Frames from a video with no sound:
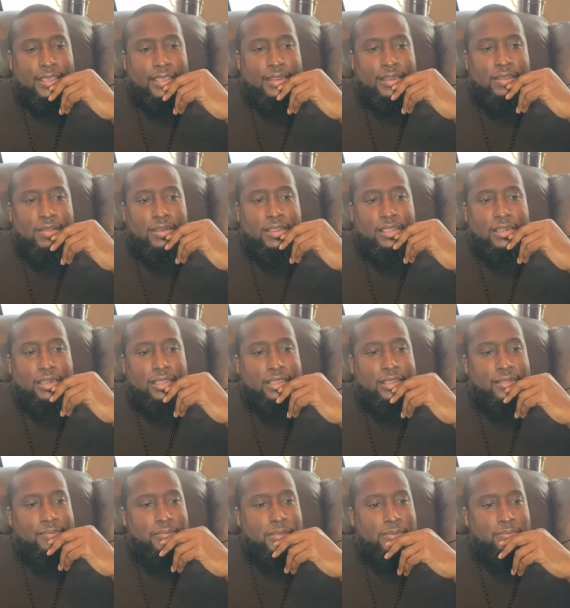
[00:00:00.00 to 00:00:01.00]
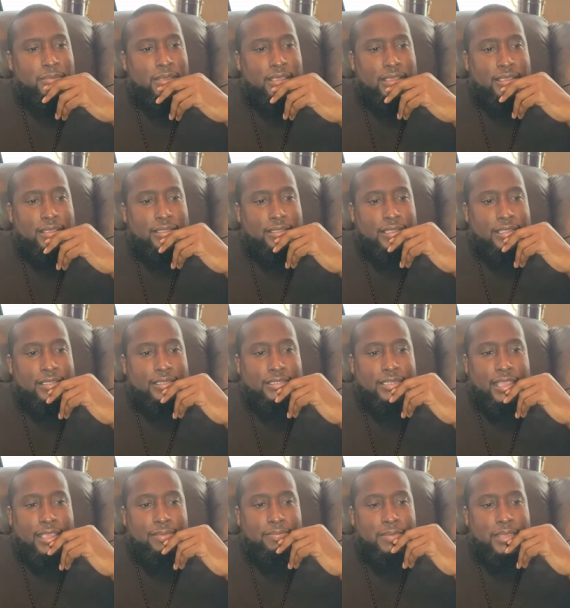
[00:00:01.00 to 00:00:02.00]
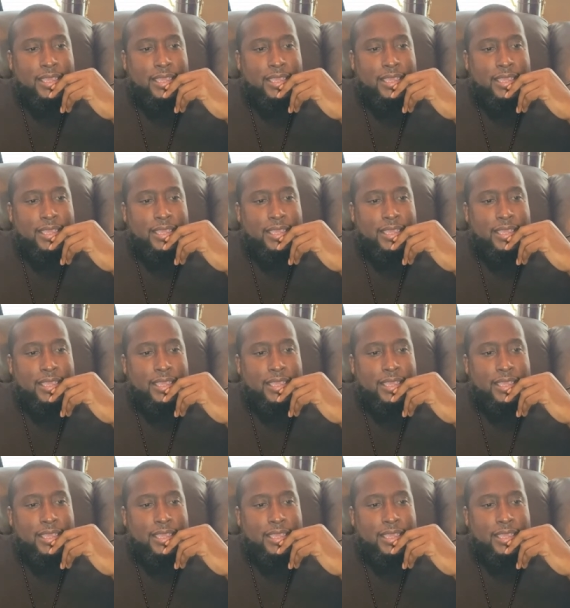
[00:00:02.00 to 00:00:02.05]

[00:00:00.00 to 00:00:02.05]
And not only that could be me, it's like,